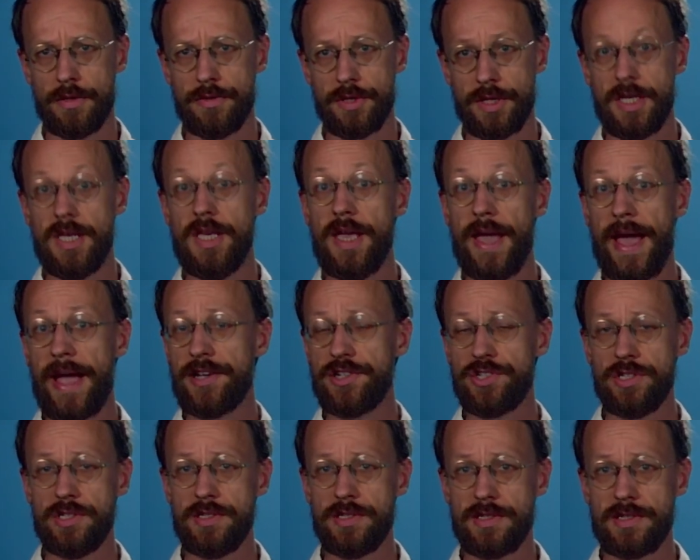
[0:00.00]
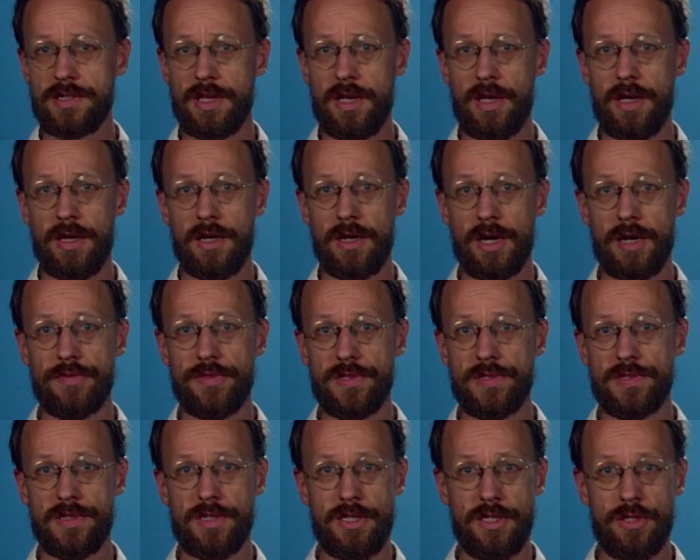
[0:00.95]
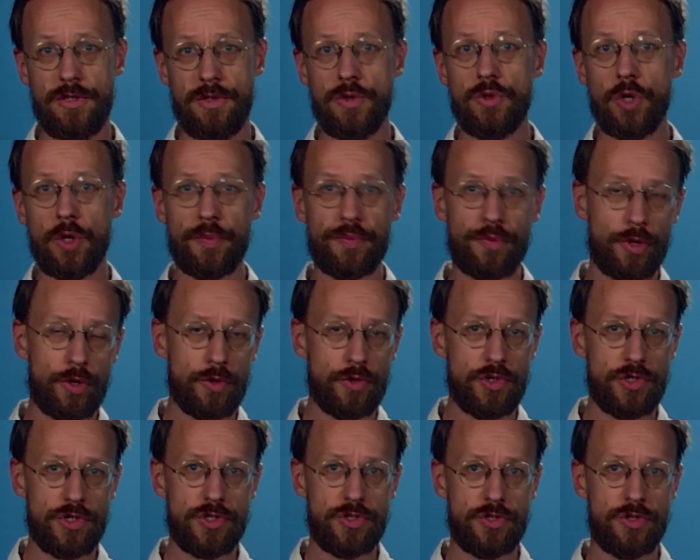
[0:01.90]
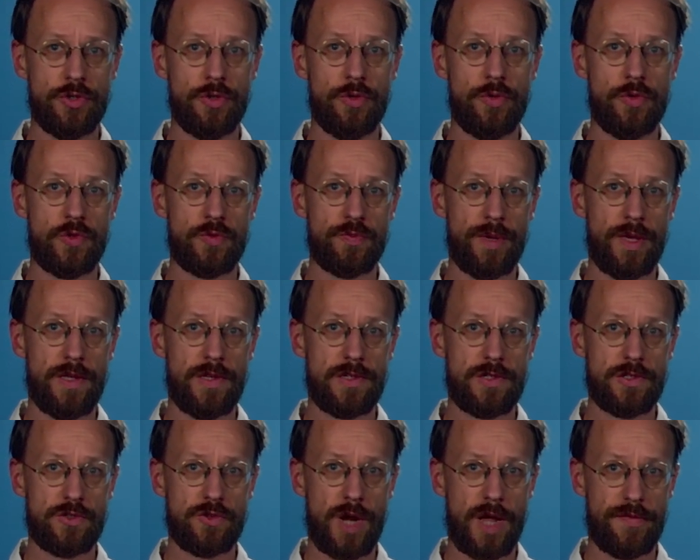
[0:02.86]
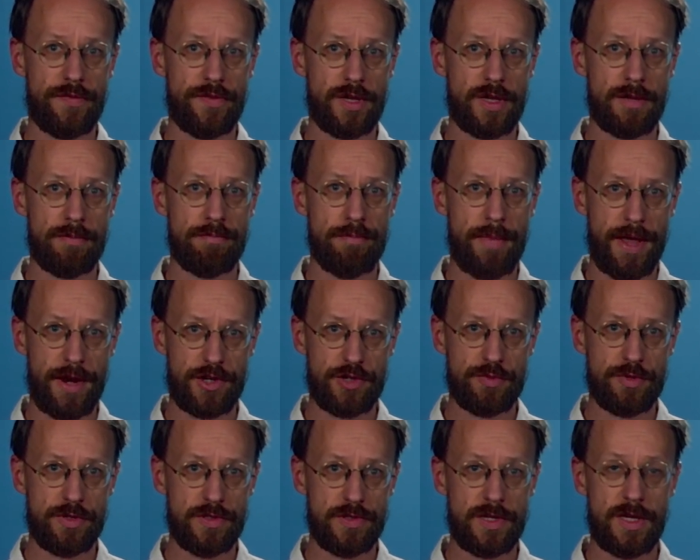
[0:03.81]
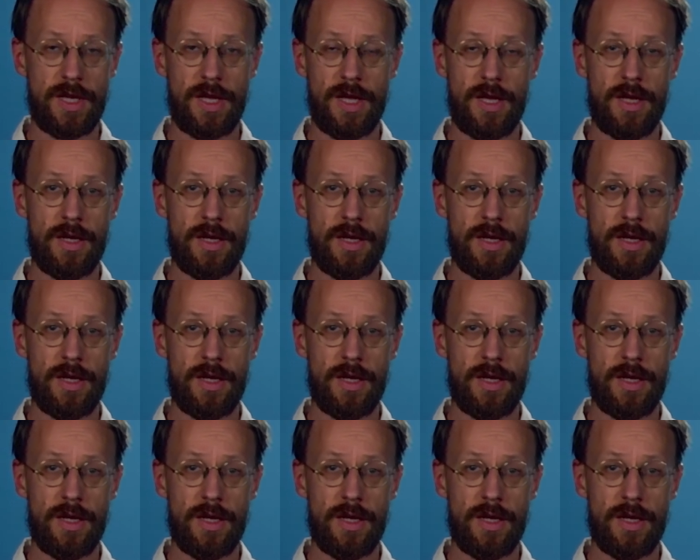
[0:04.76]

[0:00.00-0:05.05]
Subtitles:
The key actions of this EU approach to space traffic management